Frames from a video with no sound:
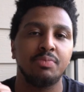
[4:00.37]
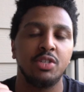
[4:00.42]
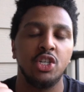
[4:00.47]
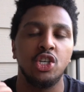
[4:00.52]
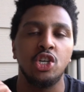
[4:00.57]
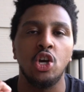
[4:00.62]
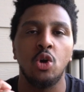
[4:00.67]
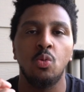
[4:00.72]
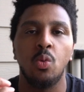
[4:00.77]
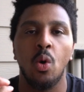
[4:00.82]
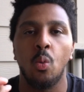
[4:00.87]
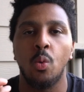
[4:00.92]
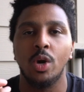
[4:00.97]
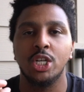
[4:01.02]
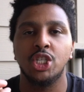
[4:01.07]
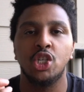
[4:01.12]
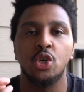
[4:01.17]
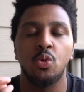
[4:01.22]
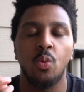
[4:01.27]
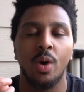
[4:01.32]
up to you with
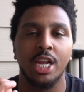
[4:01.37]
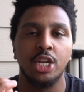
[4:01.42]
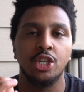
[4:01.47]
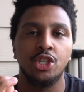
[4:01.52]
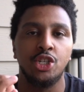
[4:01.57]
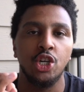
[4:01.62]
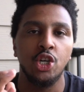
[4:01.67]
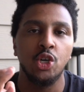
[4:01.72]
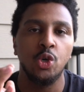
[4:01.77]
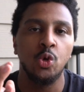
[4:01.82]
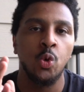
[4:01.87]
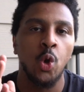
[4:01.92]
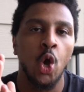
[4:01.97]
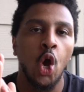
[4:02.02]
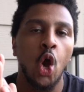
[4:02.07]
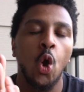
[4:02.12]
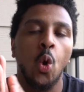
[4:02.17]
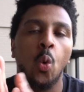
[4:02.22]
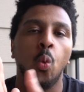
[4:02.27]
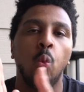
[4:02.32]
what you want to do
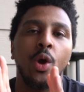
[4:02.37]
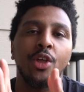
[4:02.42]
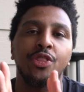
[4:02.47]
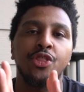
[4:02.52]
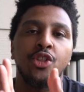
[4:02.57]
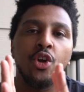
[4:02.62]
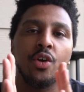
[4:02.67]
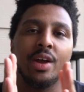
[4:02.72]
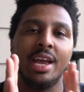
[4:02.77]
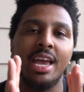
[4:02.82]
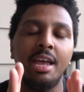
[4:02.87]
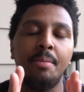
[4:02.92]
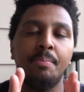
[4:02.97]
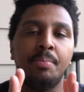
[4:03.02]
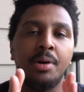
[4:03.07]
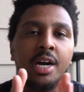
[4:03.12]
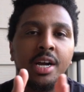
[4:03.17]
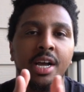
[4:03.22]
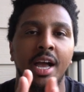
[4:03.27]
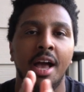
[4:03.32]
with your
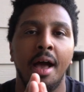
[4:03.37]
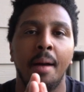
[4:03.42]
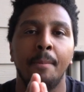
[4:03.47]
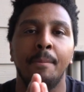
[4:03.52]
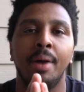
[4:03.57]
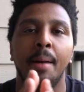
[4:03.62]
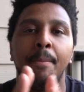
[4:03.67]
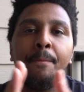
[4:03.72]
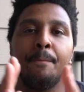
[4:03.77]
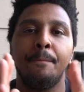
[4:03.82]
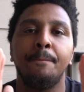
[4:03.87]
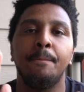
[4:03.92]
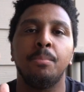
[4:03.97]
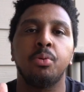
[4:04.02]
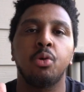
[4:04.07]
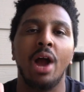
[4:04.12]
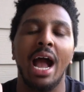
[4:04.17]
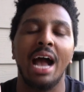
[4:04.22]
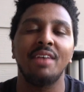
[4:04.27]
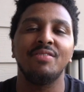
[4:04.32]
ebook. But
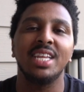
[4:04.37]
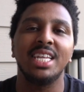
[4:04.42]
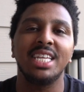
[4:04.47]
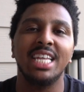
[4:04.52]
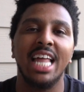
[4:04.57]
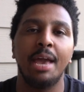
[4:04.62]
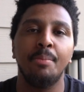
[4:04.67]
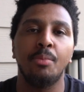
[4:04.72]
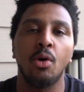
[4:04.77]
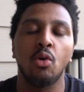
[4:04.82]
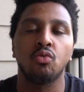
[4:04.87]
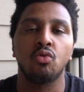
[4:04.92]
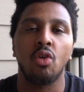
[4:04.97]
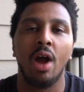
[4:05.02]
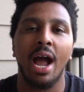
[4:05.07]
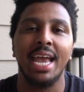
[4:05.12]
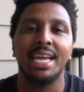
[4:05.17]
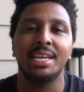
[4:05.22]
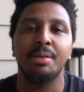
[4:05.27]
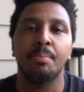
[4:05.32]
private label
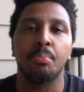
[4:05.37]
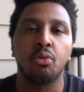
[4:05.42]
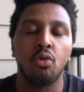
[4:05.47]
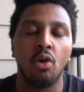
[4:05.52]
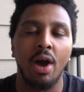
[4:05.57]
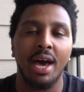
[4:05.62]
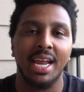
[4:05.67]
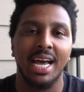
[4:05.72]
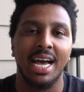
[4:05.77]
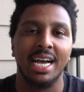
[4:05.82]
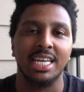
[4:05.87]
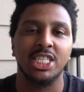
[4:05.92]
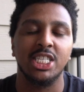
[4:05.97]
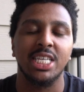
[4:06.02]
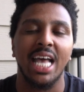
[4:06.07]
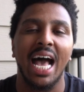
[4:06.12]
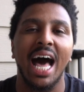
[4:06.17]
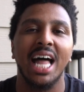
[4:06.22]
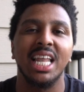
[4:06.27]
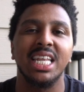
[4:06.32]
right
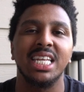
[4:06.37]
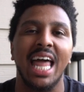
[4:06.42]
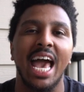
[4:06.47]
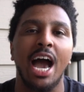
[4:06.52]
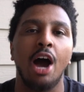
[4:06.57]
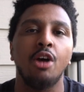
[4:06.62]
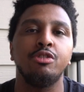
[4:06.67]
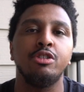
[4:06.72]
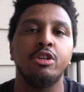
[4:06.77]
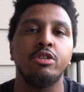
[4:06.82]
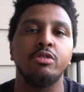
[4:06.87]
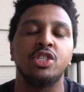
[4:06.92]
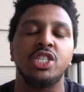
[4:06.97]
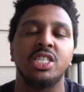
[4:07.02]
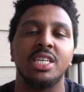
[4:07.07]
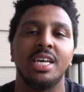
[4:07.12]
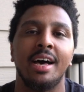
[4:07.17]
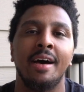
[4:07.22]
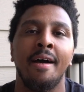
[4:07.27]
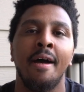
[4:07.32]
products allow you
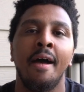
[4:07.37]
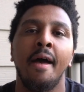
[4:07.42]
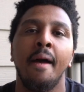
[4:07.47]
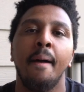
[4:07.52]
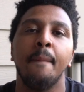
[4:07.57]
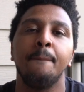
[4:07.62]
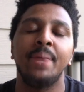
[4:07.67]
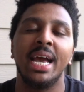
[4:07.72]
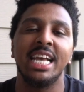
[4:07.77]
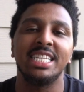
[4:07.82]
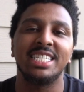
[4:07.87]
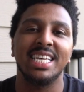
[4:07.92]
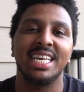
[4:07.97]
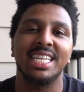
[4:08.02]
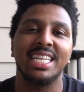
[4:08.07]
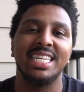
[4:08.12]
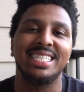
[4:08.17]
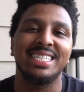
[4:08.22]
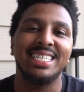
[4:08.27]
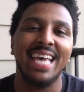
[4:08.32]
to
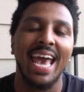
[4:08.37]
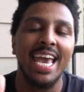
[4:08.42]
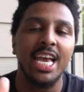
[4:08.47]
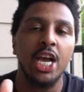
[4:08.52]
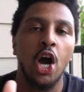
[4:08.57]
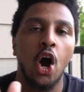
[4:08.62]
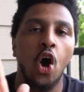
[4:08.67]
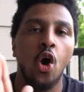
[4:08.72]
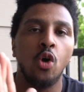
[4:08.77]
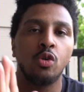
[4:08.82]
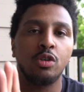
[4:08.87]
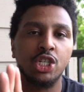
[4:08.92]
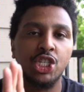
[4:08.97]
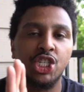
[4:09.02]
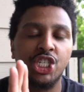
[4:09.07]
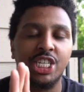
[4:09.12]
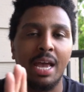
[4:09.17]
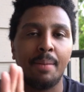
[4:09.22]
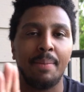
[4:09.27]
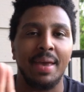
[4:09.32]
basically take
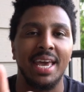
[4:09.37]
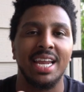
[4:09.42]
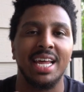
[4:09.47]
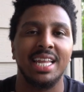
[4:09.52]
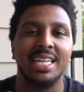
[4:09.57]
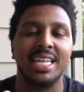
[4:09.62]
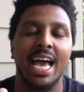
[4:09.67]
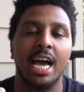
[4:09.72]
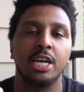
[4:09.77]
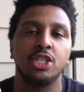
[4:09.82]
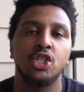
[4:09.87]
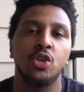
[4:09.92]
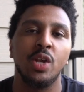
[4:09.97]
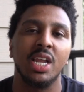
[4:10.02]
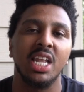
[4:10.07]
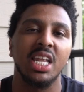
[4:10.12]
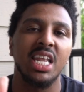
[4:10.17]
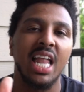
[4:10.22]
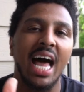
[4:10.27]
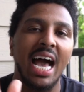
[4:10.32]
ownership. It allows you
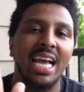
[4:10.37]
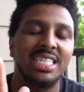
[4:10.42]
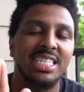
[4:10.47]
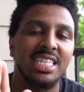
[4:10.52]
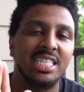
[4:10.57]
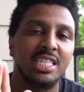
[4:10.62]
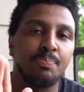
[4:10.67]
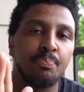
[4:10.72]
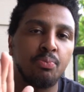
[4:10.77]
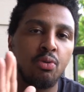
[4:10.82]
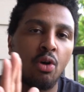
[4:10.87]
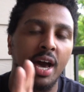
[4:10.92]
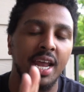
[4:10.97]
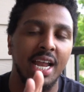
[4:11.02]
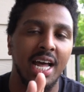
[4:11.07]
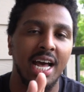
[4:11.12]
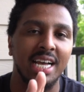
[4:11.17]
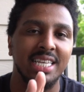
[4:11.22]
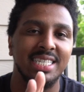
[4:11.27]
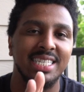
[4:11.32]
to license
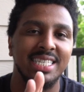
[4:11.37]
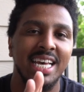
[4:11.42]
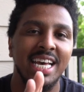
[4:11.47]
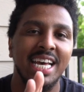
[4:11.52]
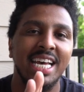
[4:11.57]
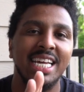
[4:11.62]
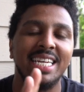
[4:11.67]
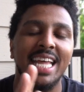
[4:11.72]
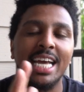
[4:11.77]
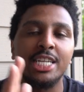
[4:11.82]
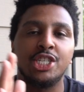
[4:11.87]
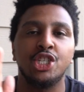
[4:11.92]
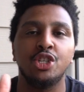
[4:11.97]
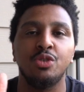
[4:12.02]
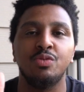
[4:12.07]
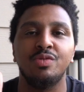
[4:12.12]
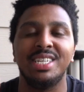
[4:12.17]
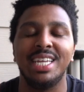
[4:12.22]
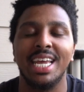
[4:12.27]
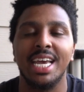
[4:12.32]
products that
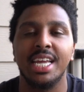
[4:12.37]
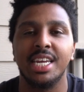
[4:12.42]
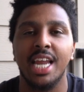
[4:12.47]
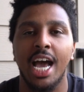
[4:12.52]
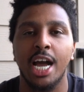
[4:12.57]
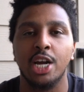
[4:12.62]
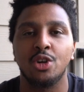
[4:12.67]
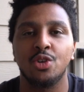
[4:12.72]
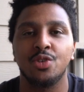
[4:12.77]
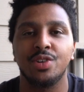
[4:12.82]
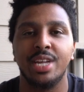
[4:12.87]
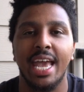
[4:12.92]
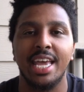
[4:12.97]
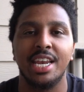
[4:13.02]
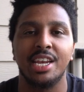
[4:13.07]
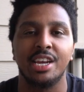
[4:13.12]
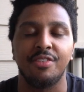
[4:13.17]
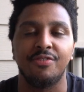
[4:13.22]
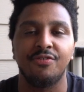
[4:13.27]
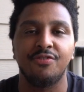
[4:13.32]
you did not
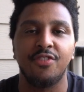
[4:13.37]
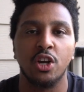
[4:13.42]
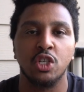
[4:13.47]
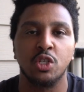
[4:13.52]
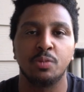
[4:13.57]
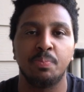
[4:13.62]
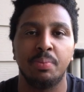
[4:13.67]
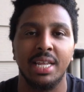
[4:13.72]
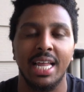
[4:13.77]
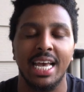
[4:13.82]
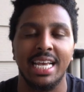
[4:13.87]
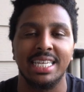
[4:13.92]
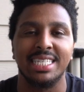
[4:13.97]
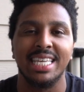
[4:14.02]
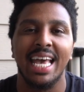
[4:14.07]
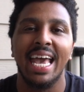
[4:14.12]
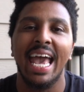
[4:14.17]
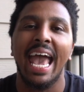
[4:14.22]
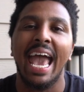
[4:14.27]
create in the first place.